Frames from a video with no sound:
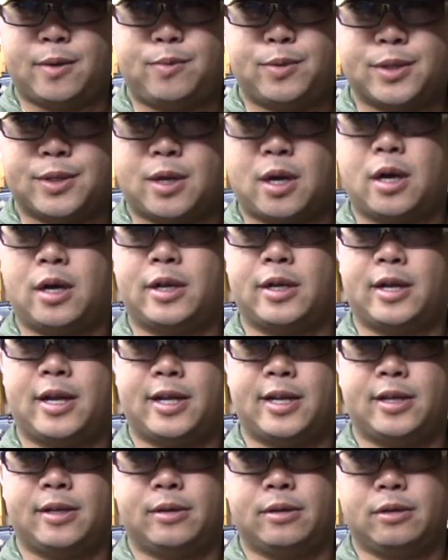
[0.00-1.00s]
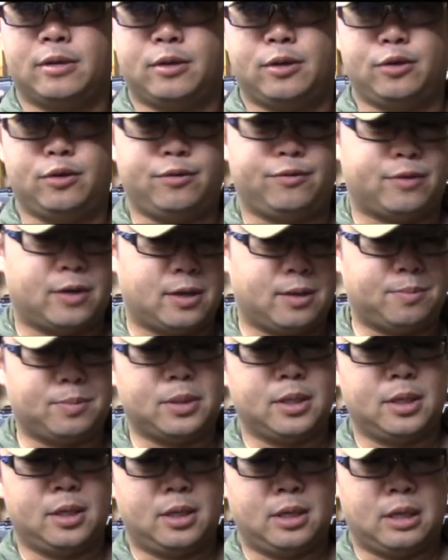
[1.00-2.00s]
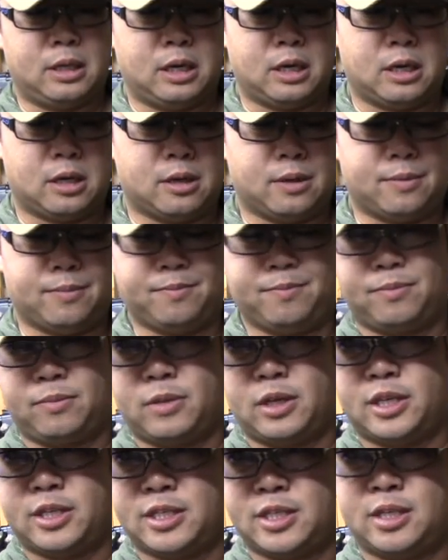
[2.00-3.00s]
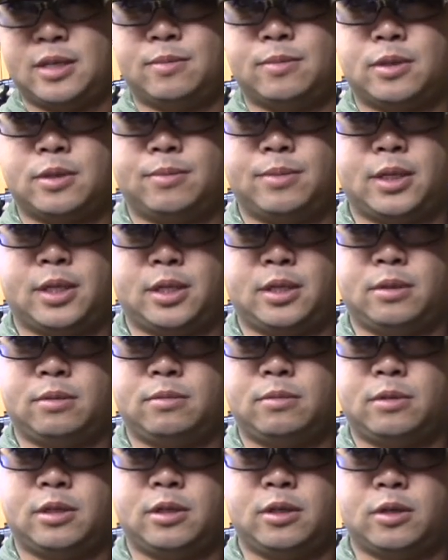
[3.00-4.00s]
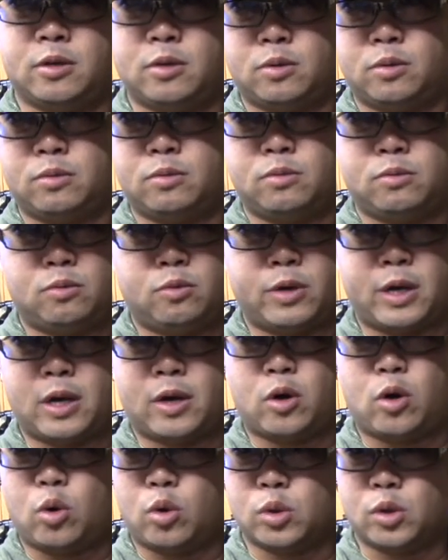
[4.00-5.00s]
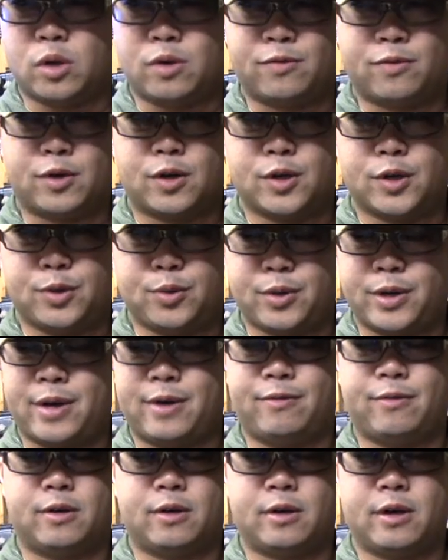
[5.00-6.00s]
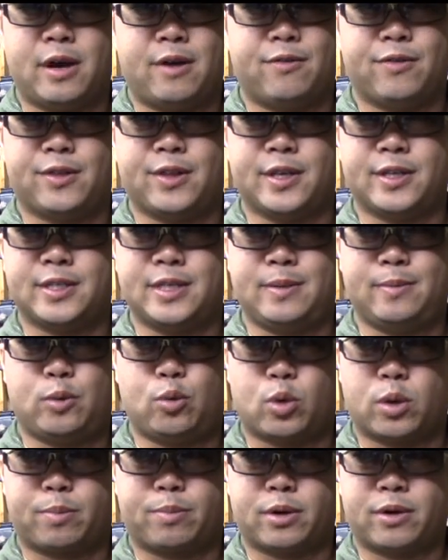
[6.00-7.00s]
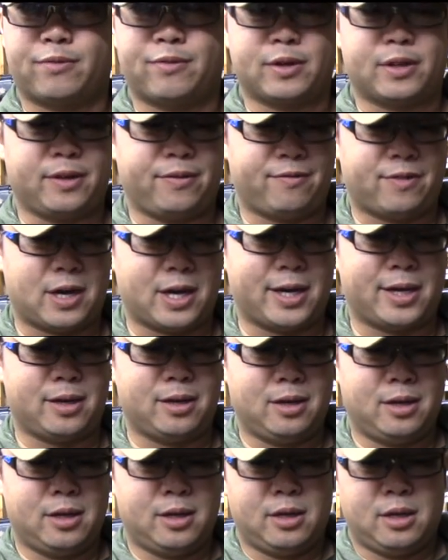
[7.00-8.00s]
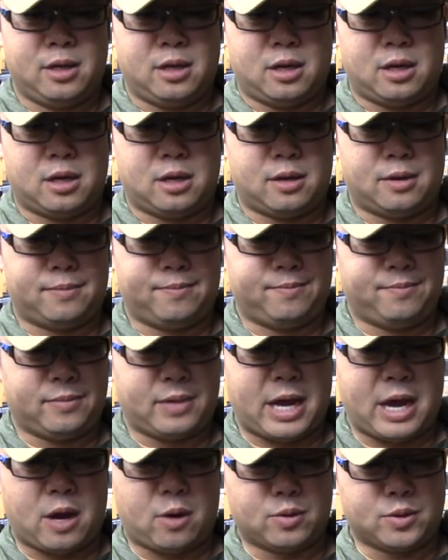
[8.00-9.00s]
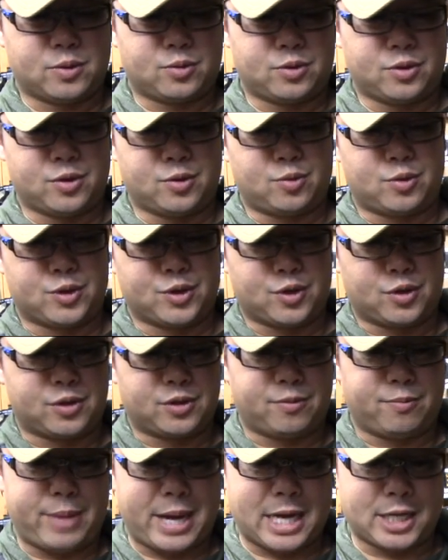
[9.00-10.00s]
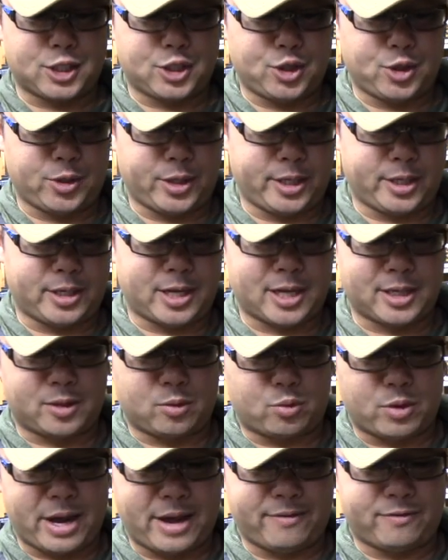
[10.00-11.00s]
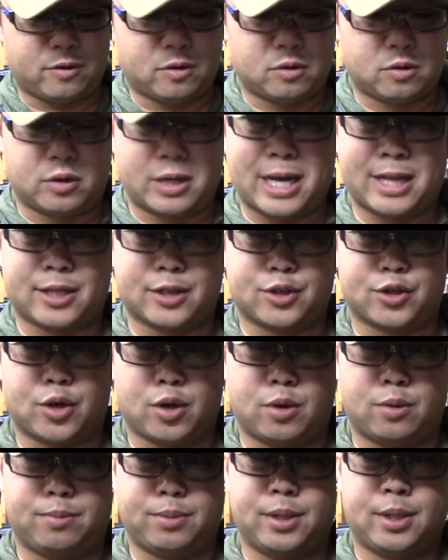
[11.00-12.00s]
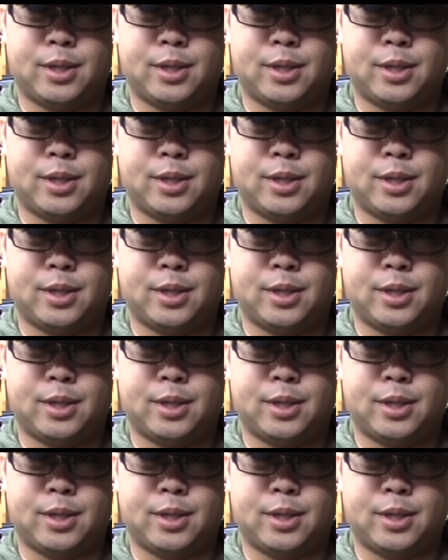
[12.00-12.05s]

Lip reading: was on and I didn't goof up, it seemed to be, you know, when I'd hold over or do whatever, everything seemed to work perfectly fine. I was the result of bad shooting, not the rifle or not the scope.